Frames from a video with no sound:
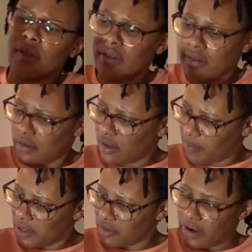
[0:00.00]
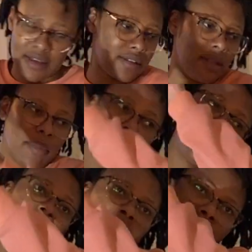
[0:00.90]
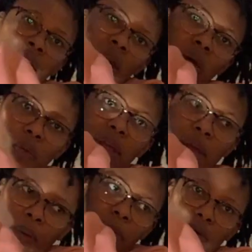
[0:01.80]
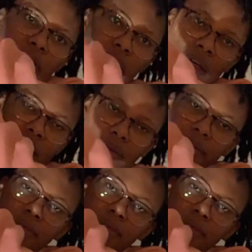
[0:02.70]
There's still a piece of ice in there, but we keep it moving.